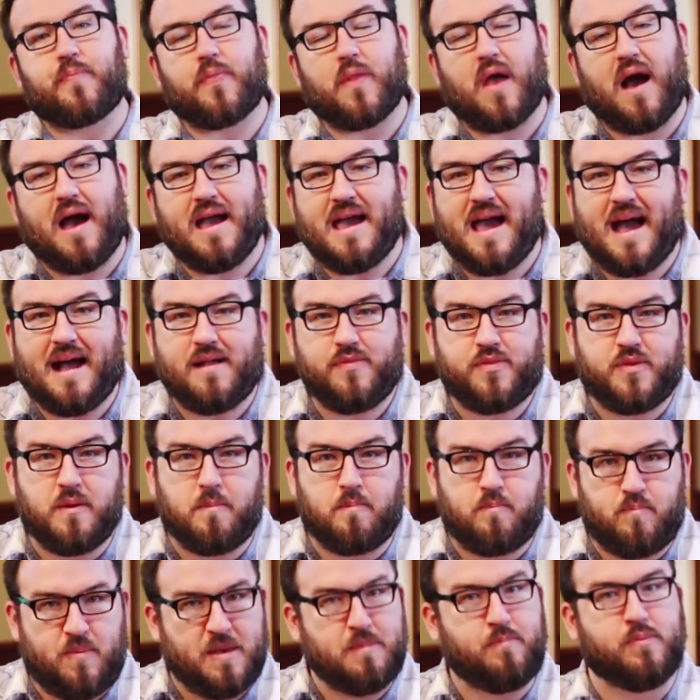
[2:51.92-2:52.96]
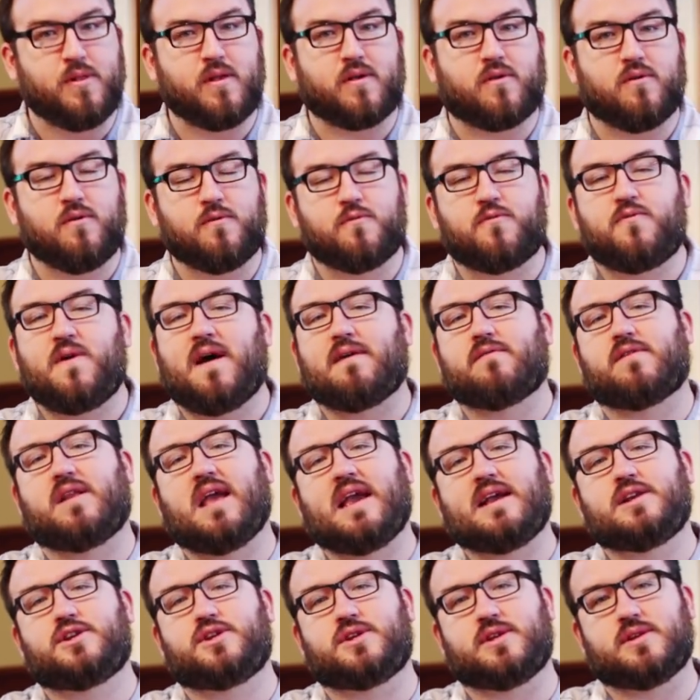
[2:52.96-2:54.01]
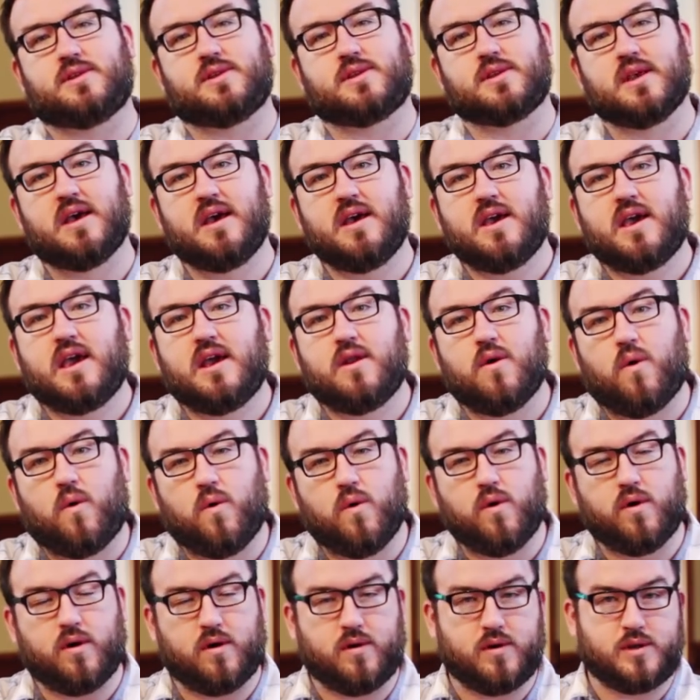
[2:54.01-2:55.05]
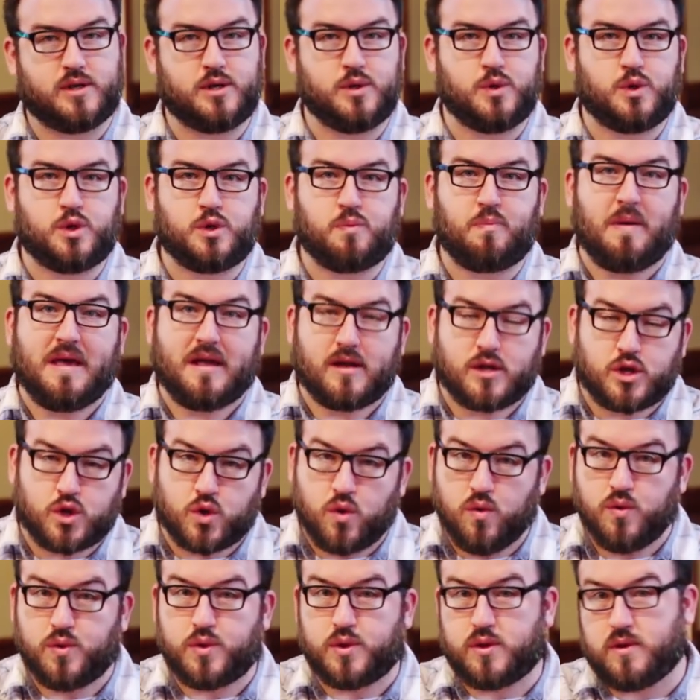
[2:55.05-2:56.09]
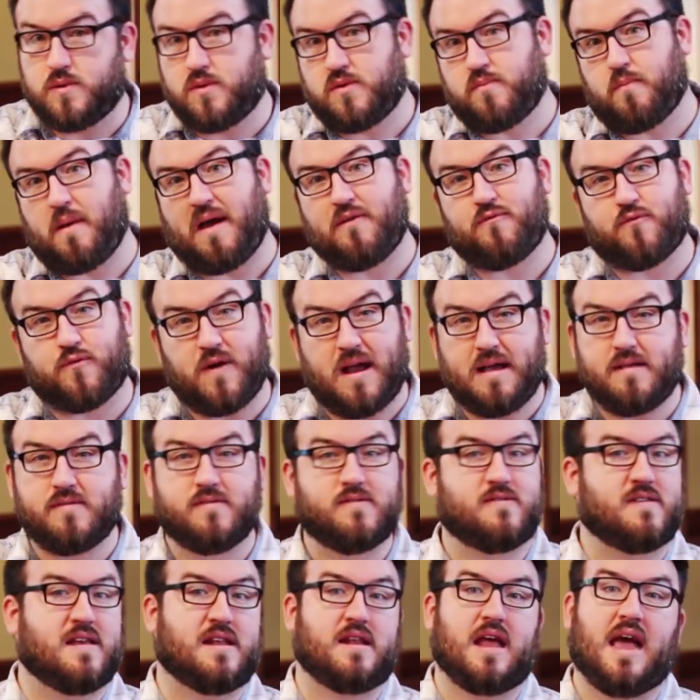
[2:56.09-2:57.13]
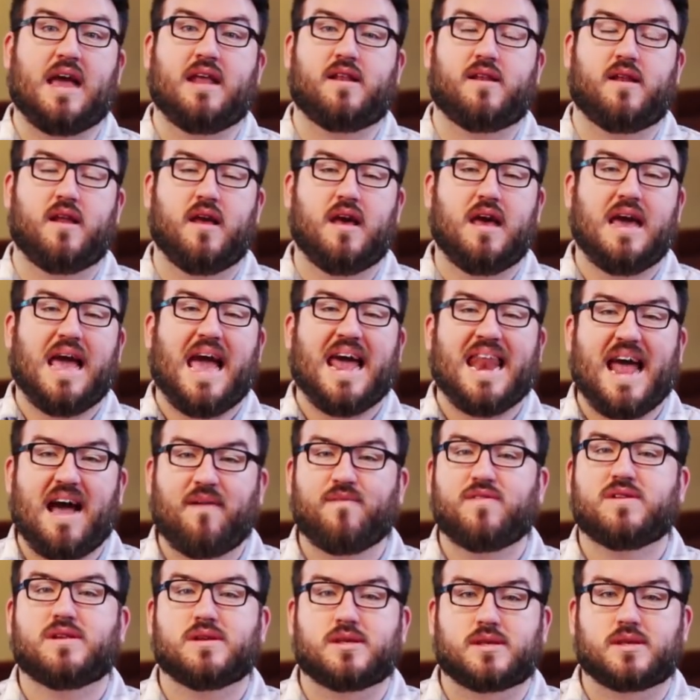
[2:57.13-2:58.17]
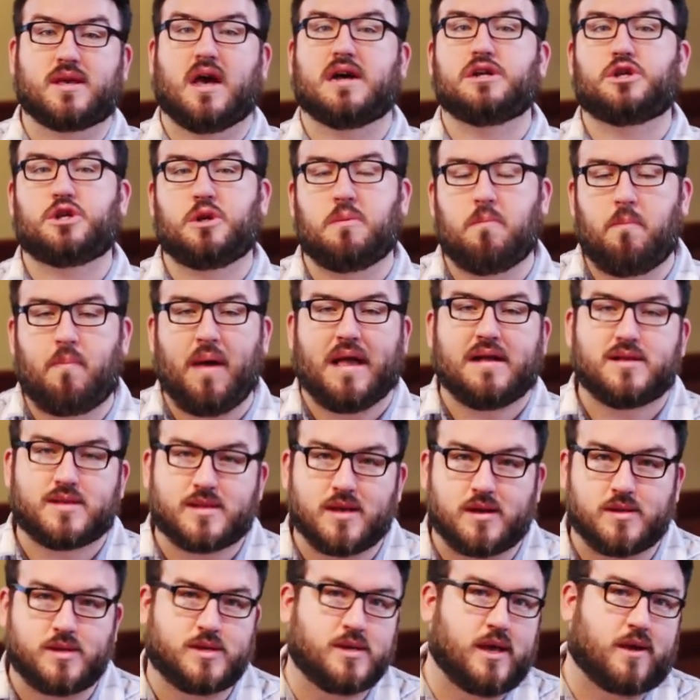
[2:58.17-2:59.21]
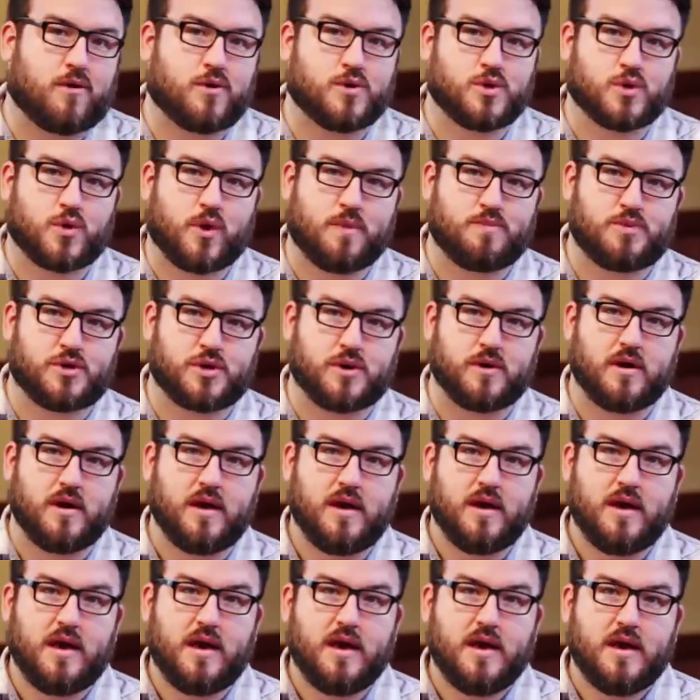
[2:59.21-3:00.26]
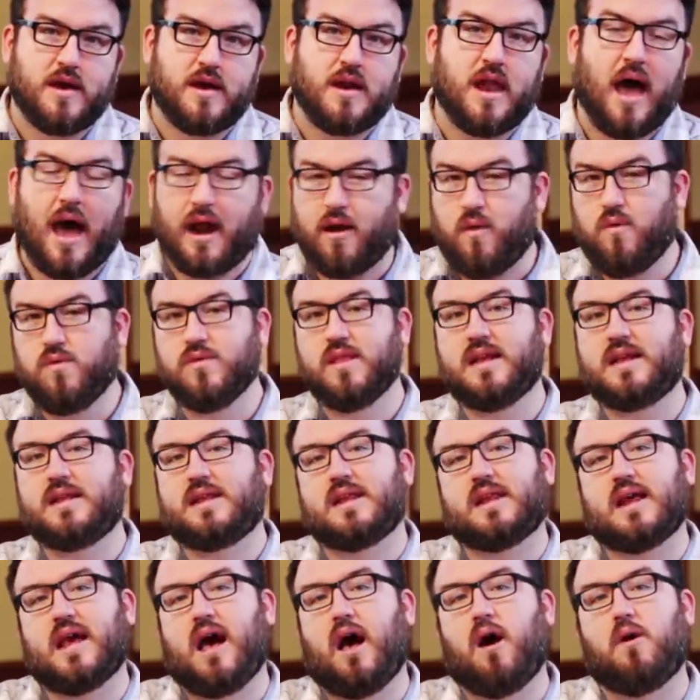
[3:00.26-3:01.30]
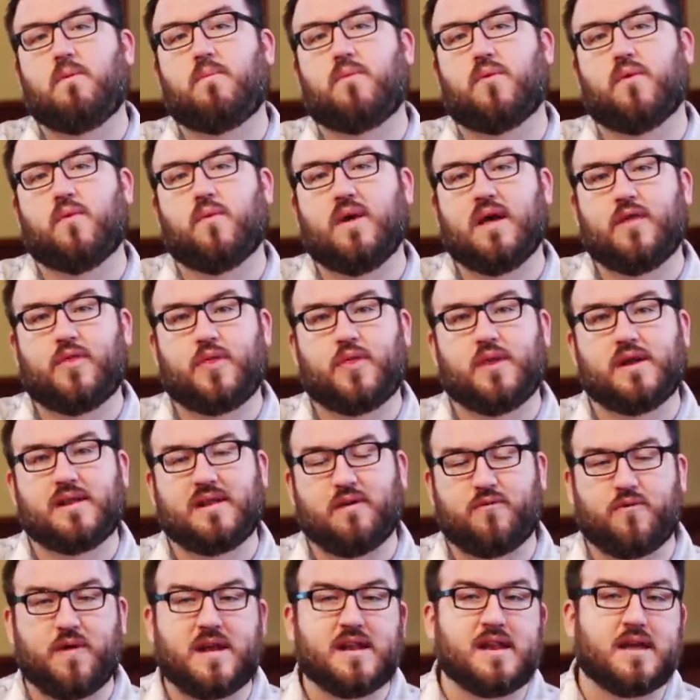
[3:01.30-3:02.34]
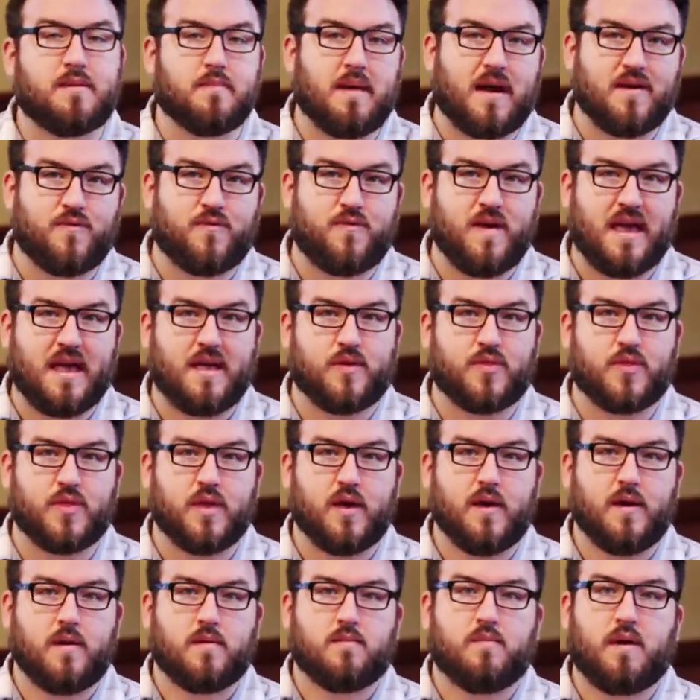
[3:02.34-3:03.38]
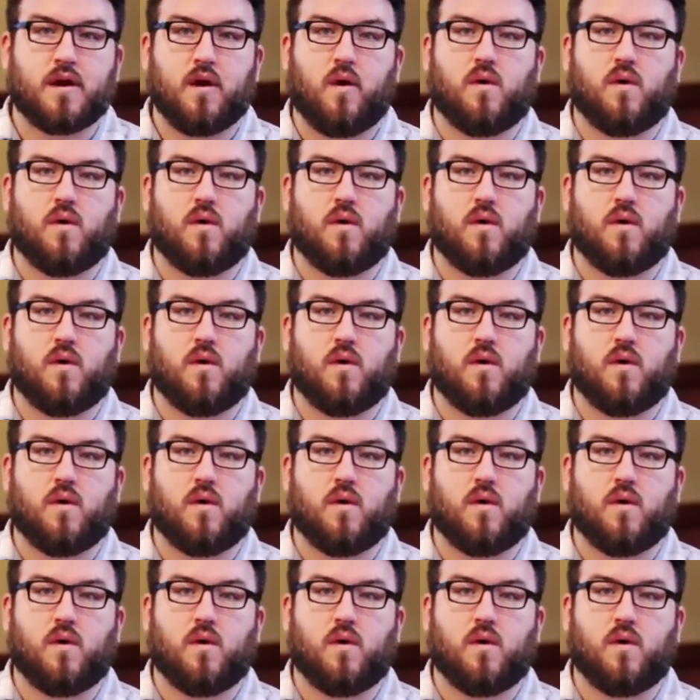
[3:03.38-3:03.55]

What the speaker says: I had the biblical foundations in order to speak truth to my friends and have a discussion based on sacred scripture. Not only did it help with defending my faith, but